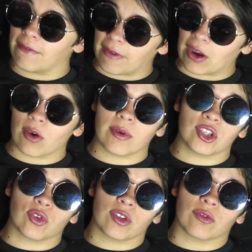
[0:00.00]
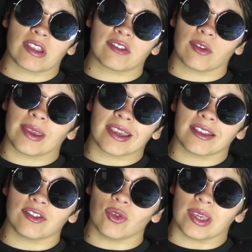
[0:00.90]
Pharaoh enjoys rescuing
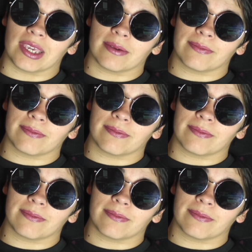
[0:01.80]
his Yugi.